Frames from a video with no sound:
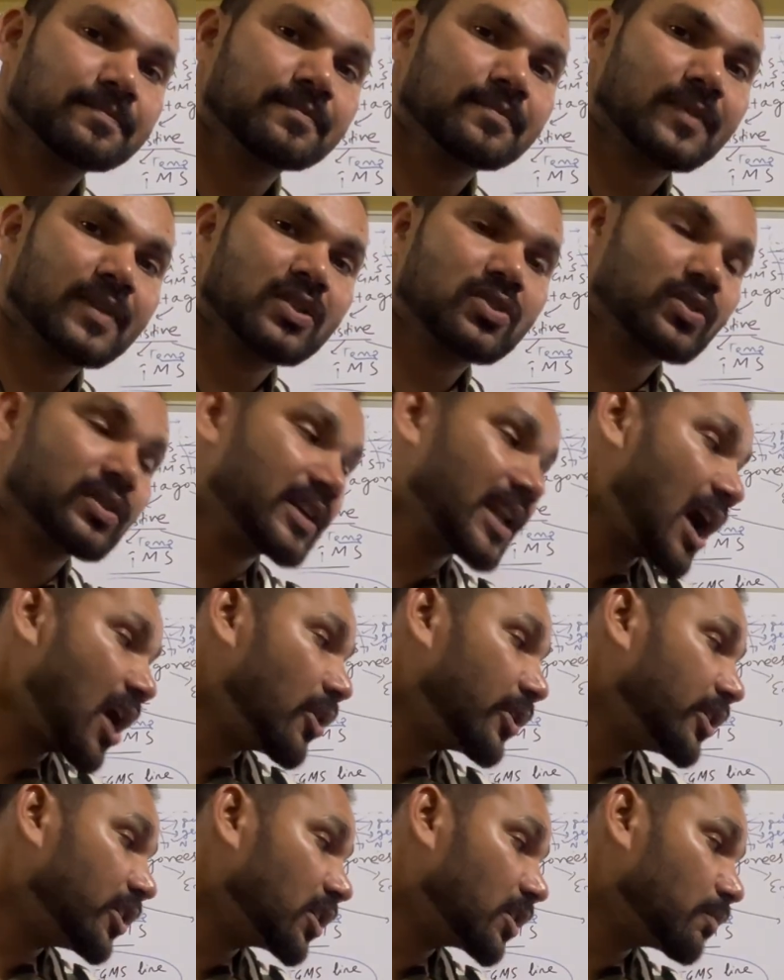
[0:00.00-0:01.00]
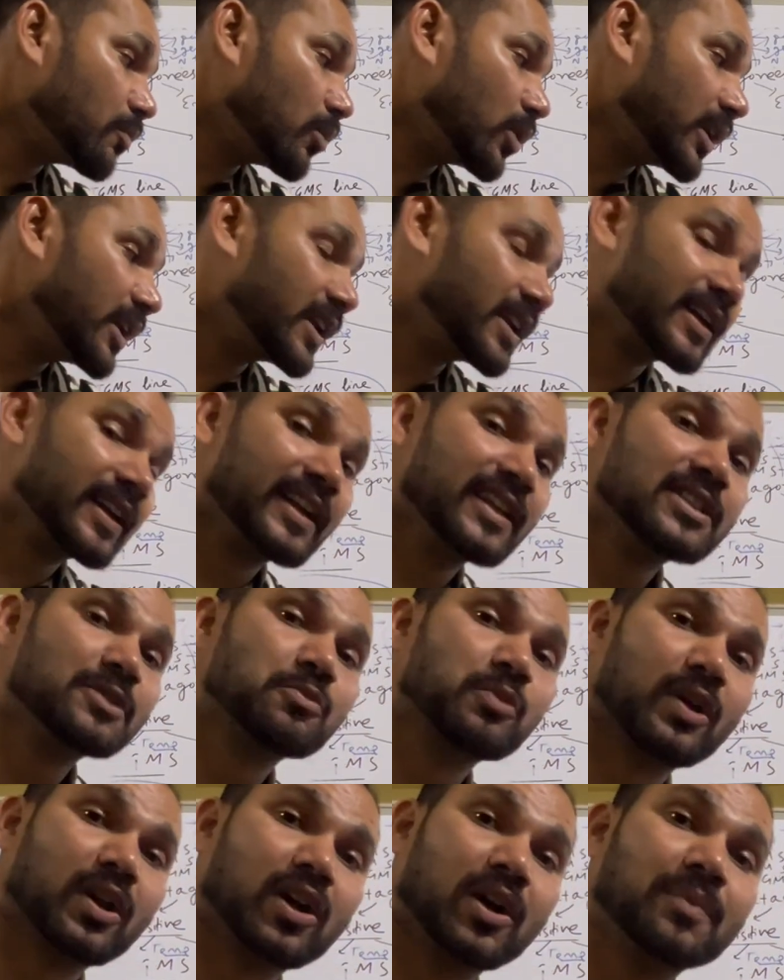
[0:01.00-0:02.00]
So now your pollen grains
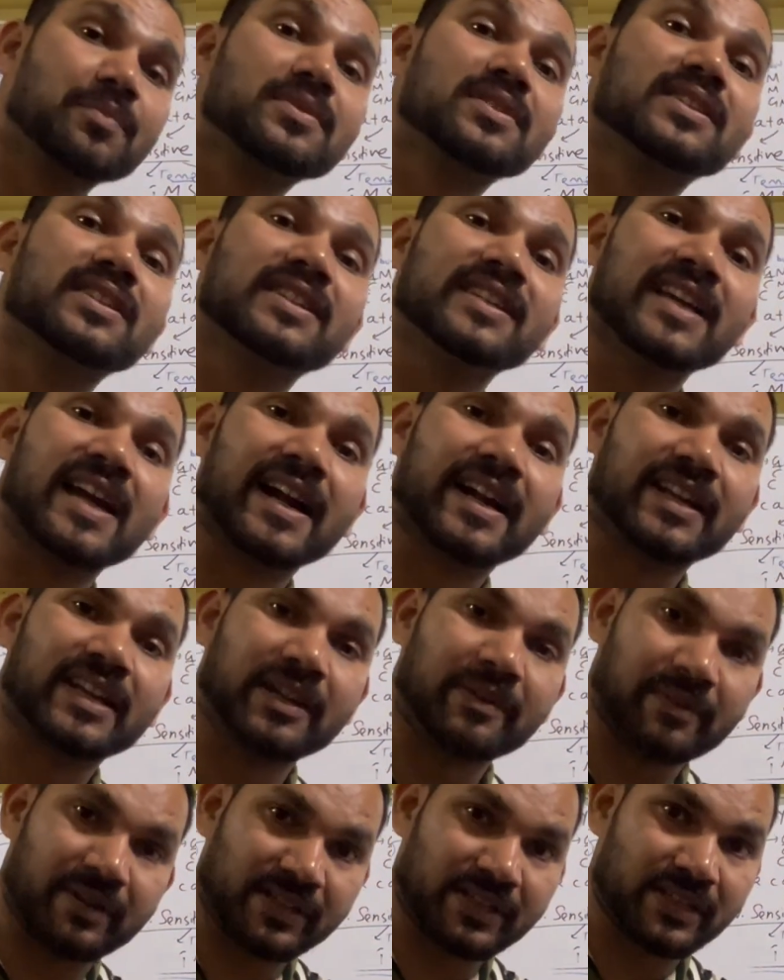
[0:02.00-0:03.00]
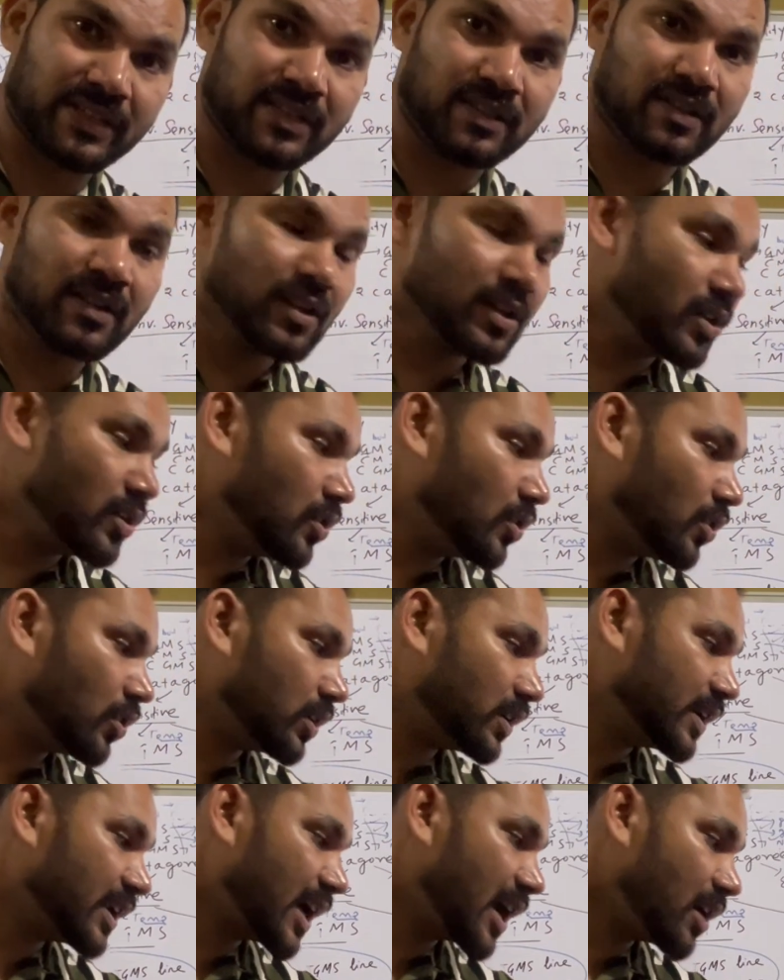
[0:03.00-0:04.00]
becomes deactivated, or
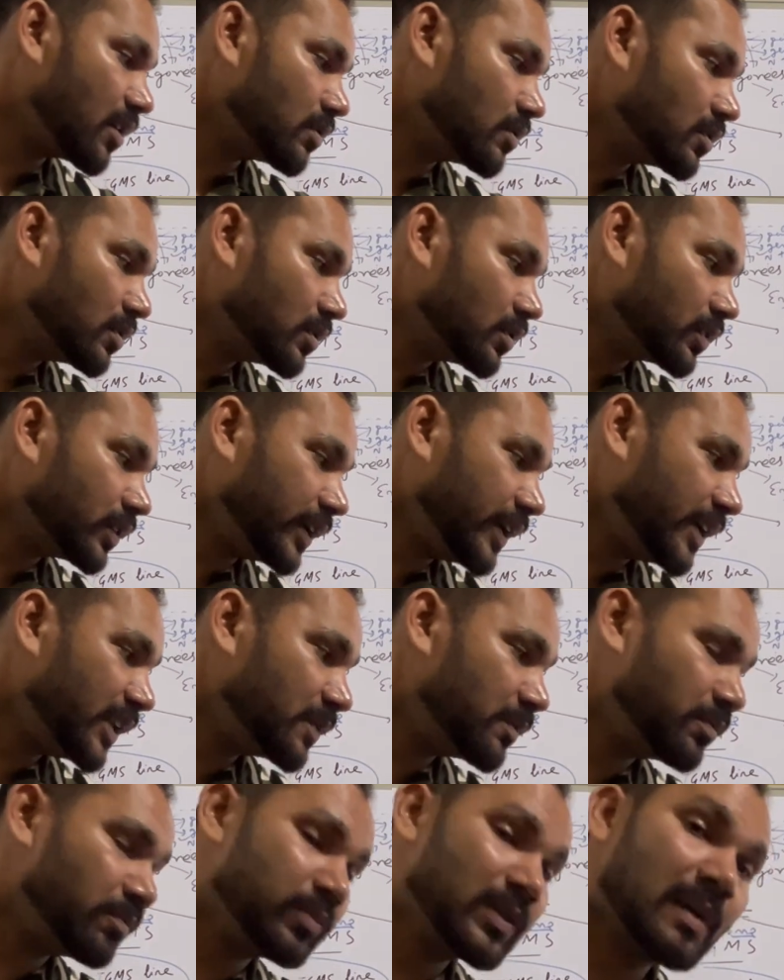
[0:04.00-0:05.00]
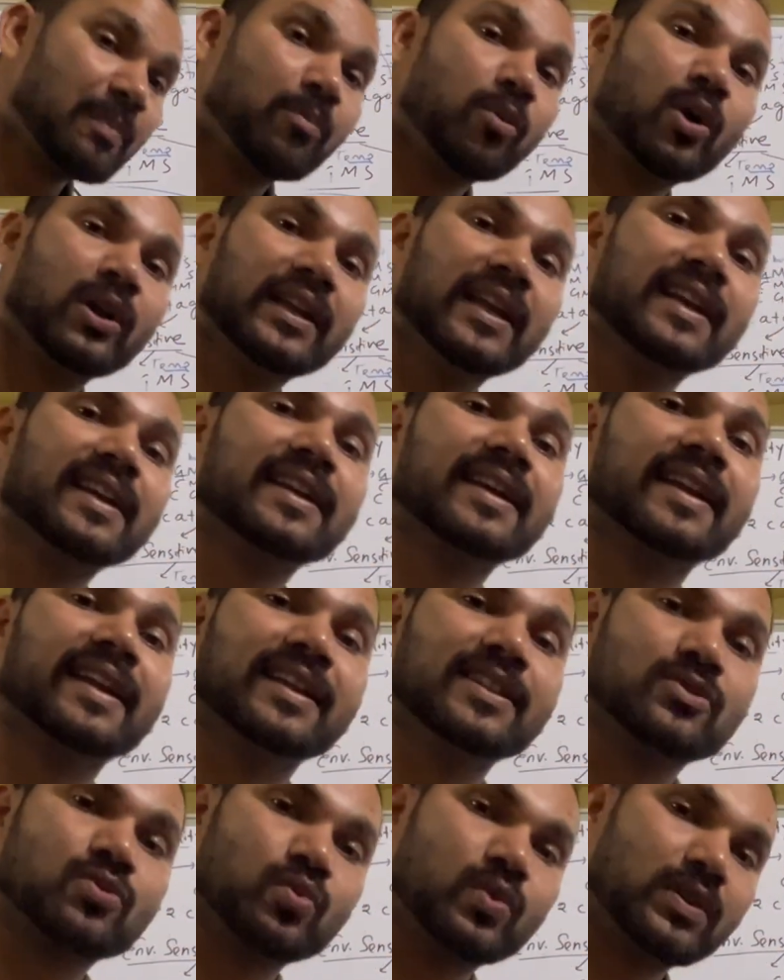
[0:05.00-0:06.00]
now the pollen
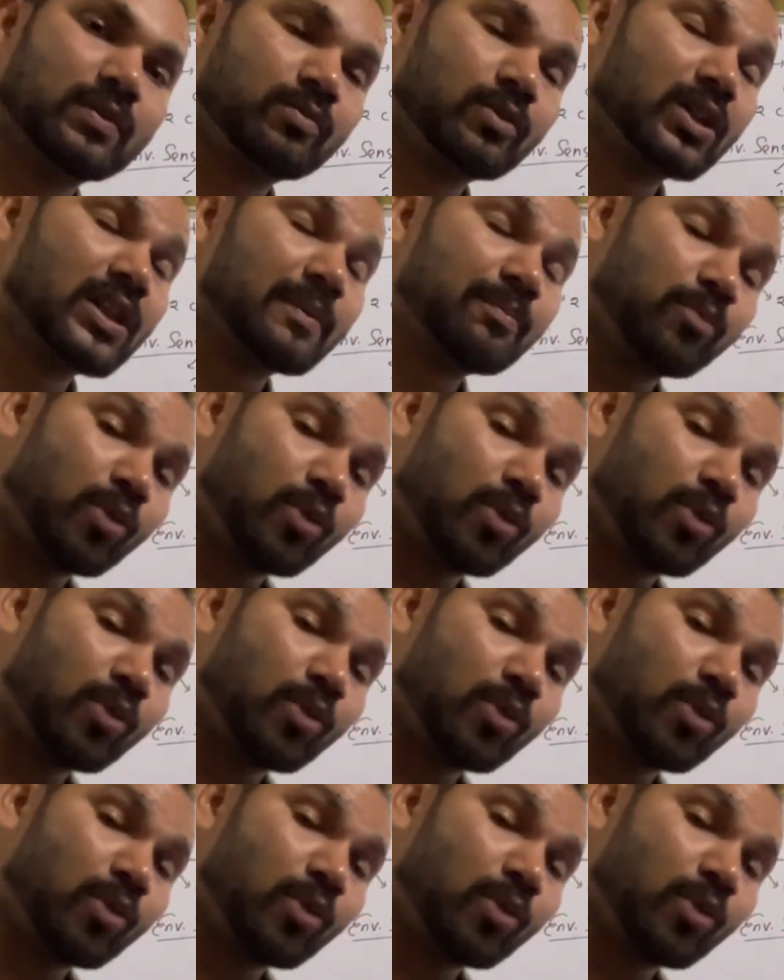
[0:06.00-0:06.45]
grains will the